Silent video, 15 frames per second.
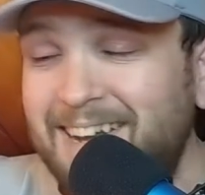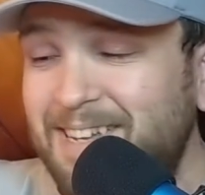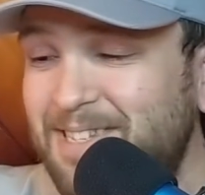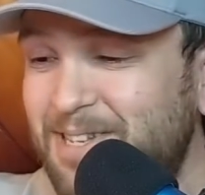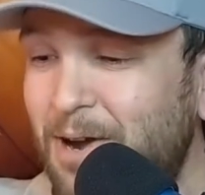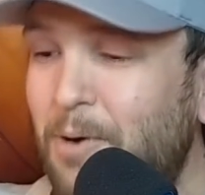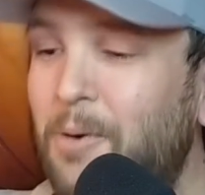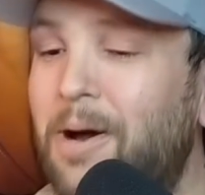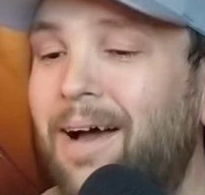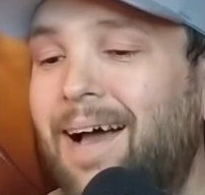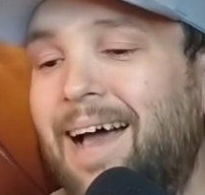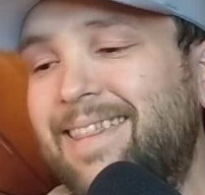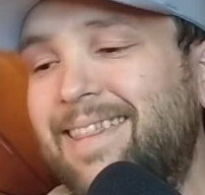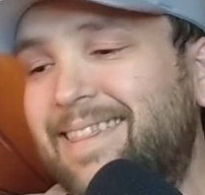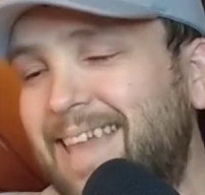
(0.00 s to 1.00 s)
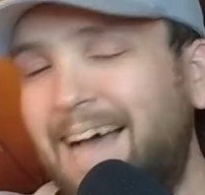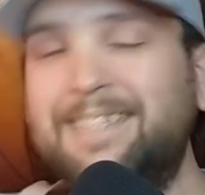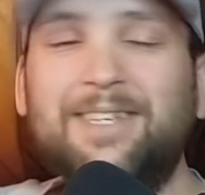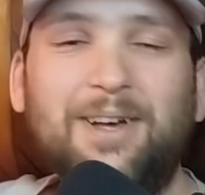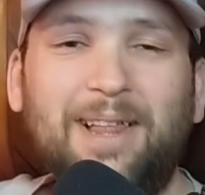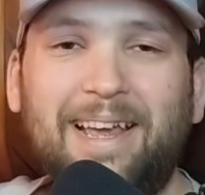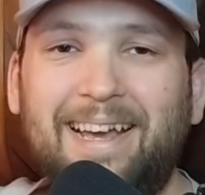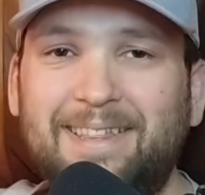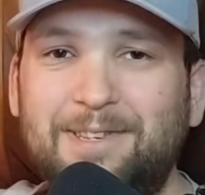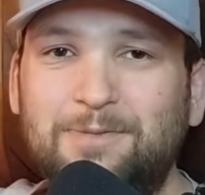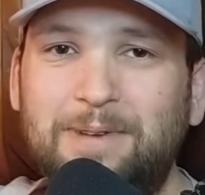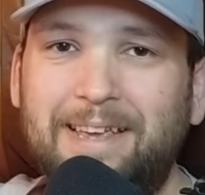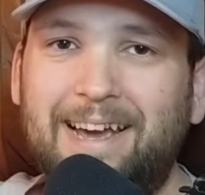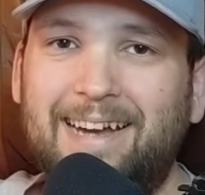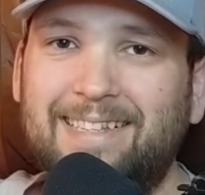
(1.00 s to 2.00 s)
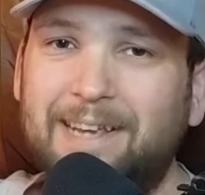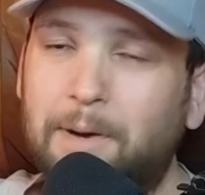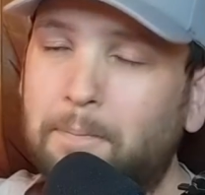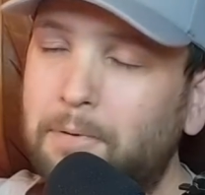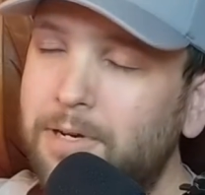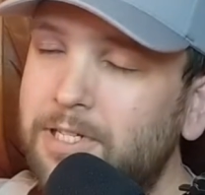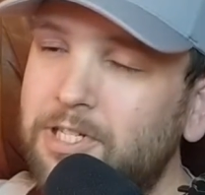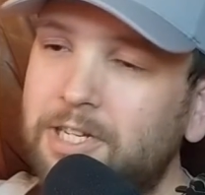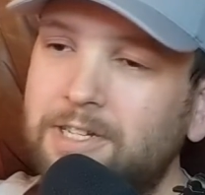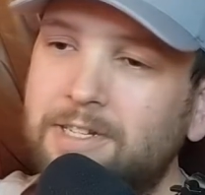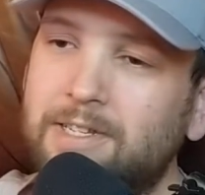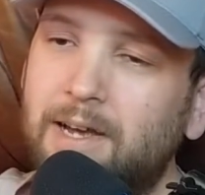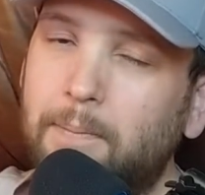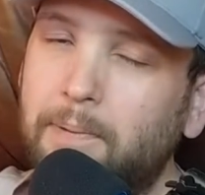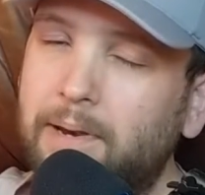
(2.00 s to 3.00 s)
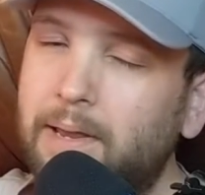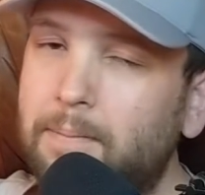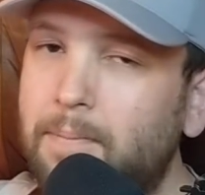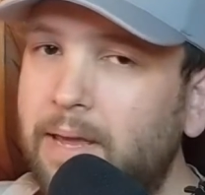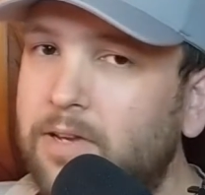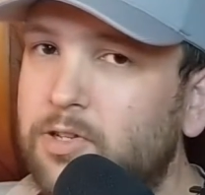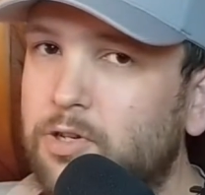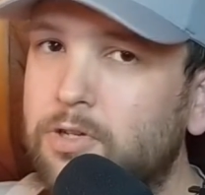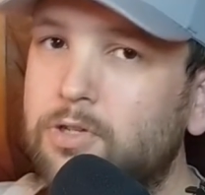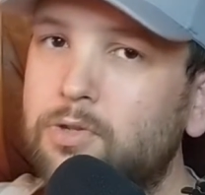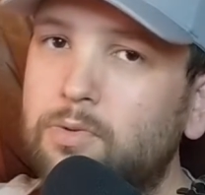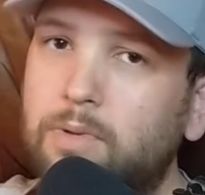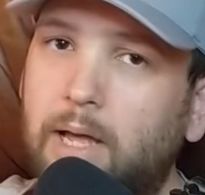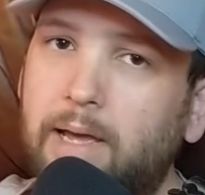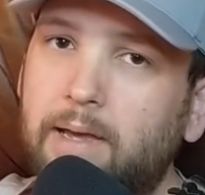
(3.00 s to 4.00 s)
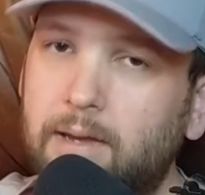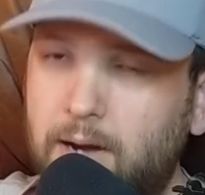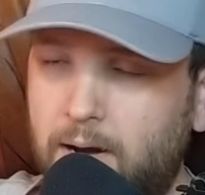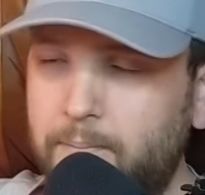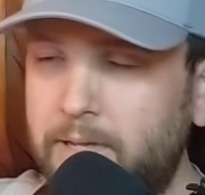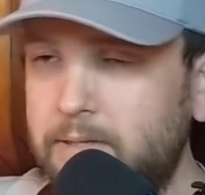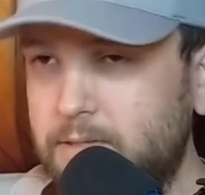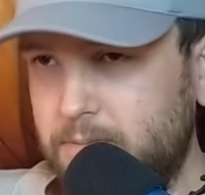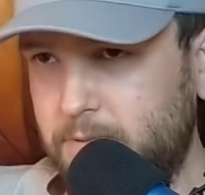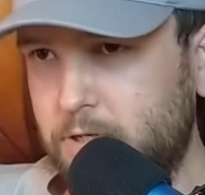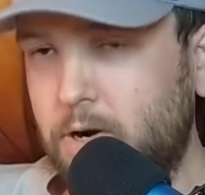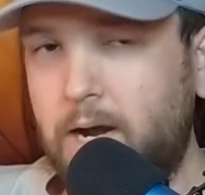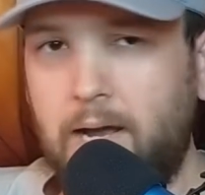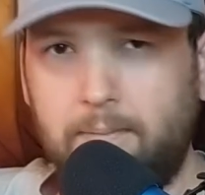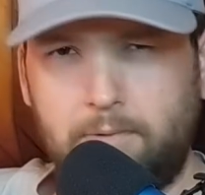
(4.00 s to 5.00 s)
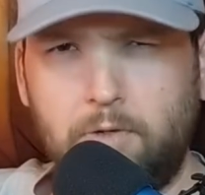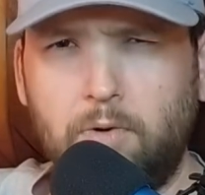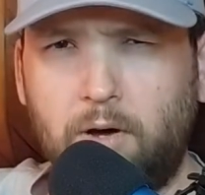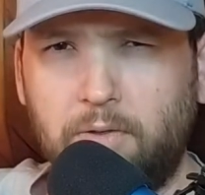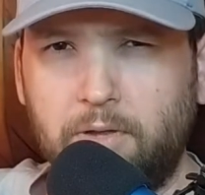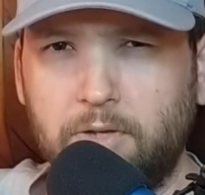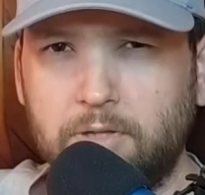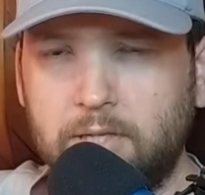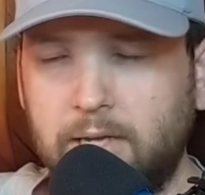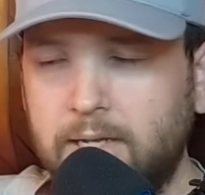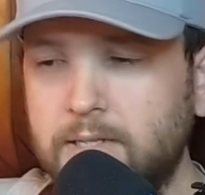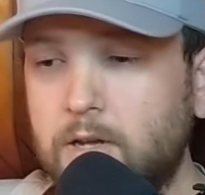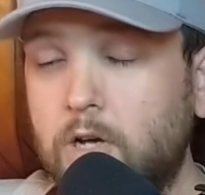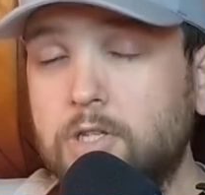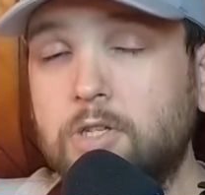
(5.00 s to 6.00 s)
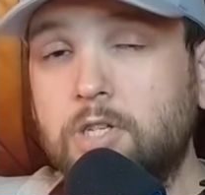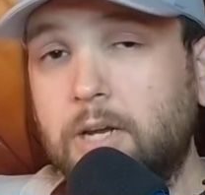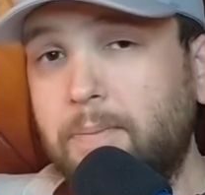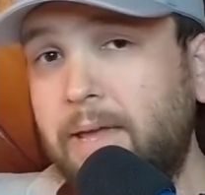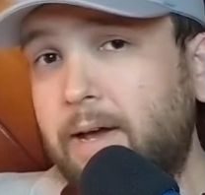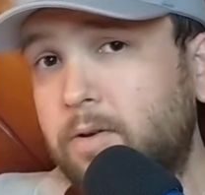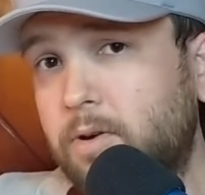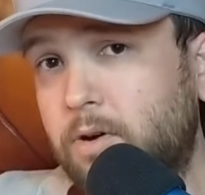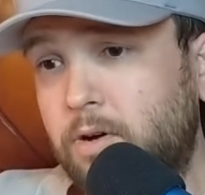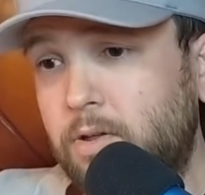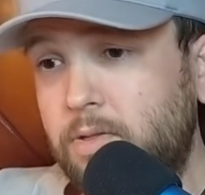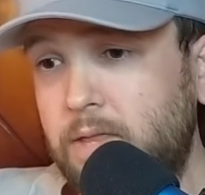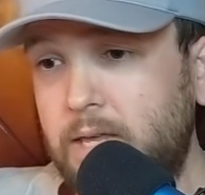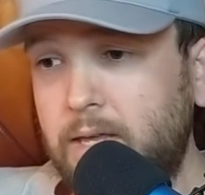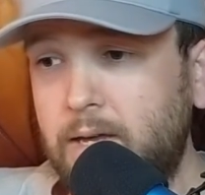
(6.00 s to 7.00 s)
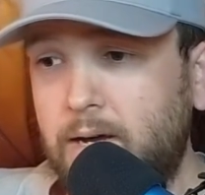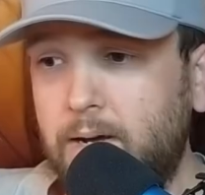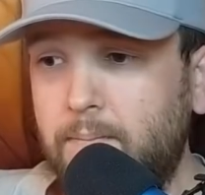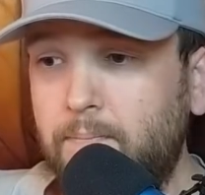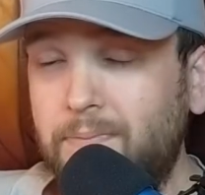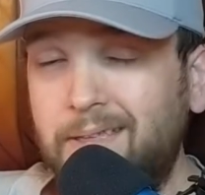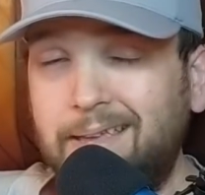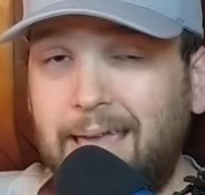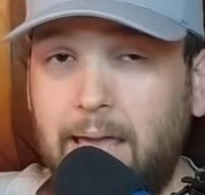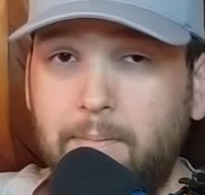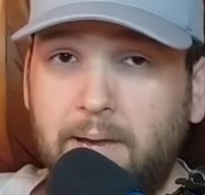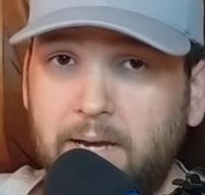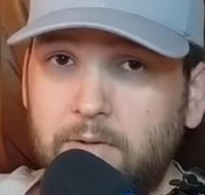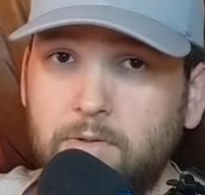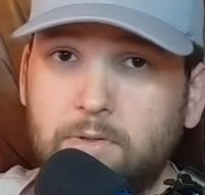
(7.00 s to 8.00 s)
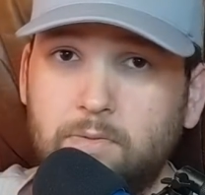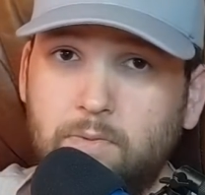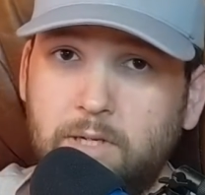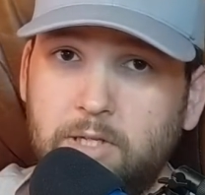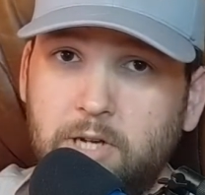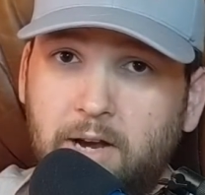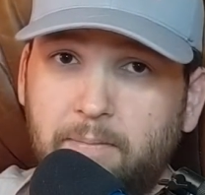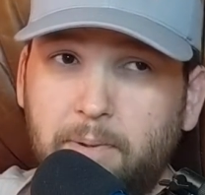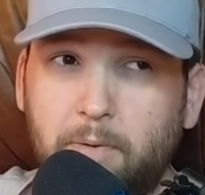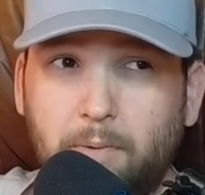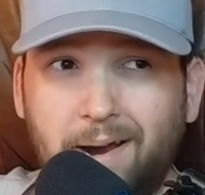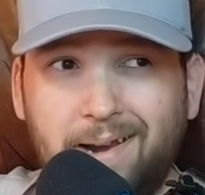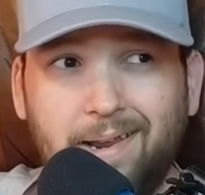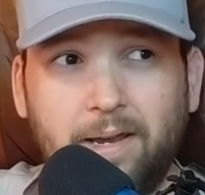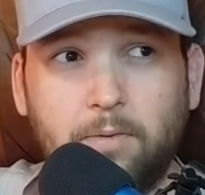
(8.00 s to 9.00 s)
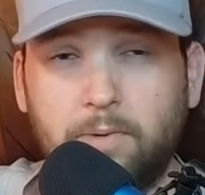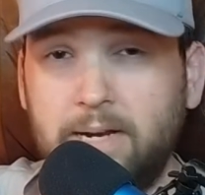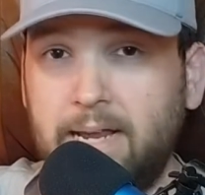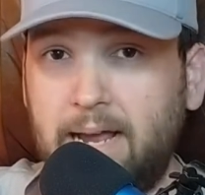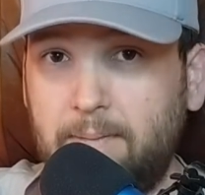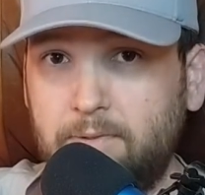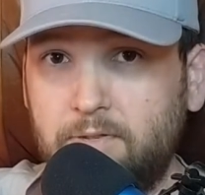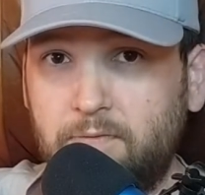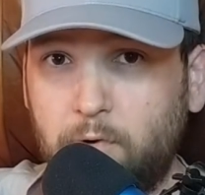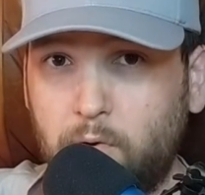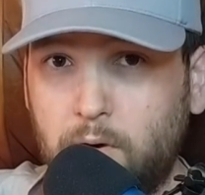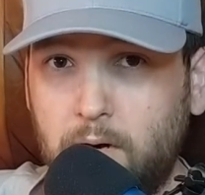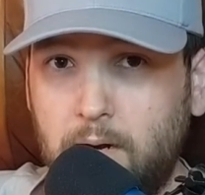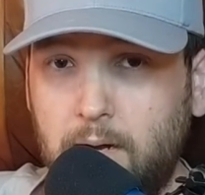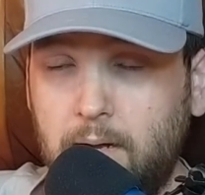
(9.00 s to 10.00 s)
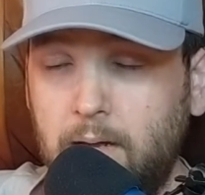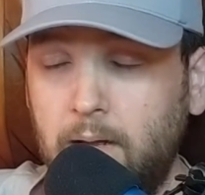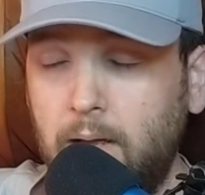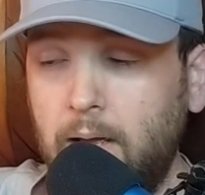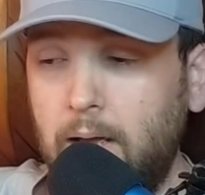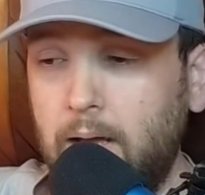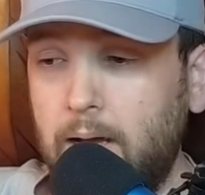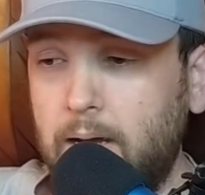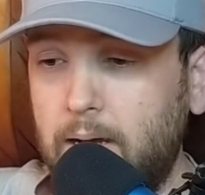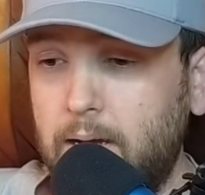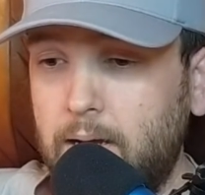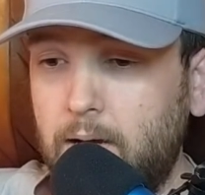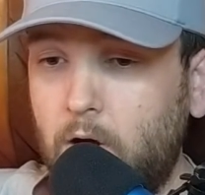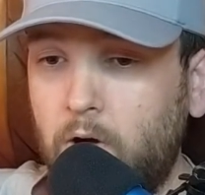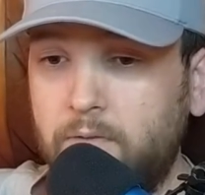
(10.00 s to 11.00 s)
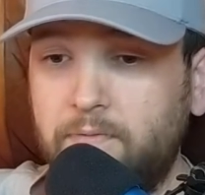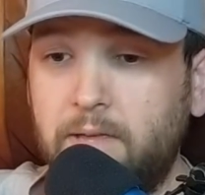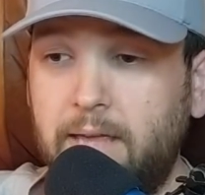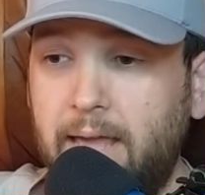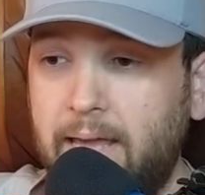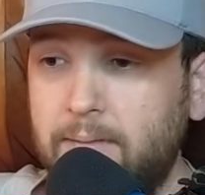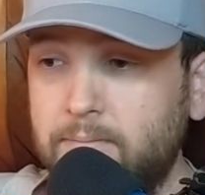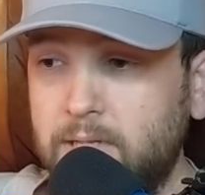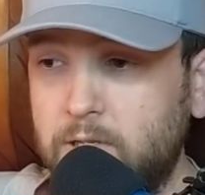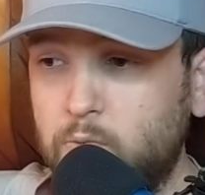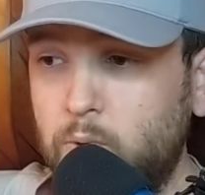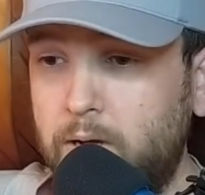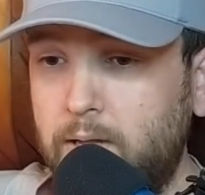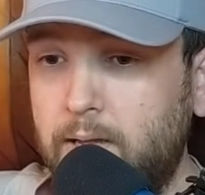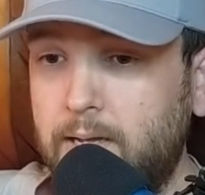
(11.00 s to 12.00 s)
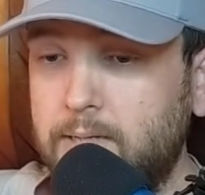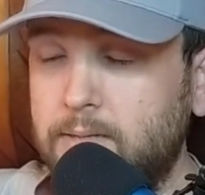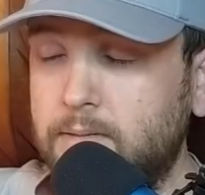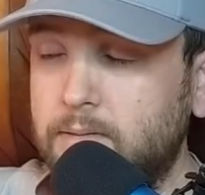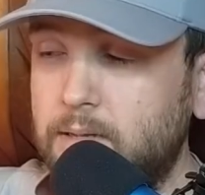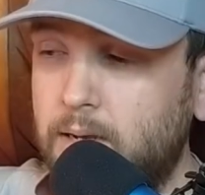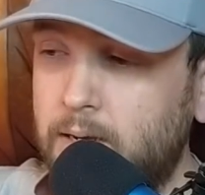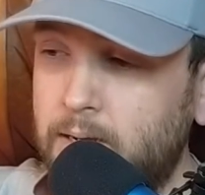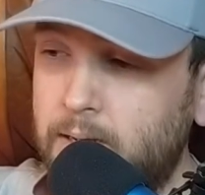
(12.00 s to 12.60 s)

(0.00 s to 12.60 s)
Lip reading: So that's all I got this week, guys. I appreciate you stopping in. Make sure to like, comment, subscribe, do all those things. Also, check me out on the Game Haus, which I've been writing recaps for all of the games, as well as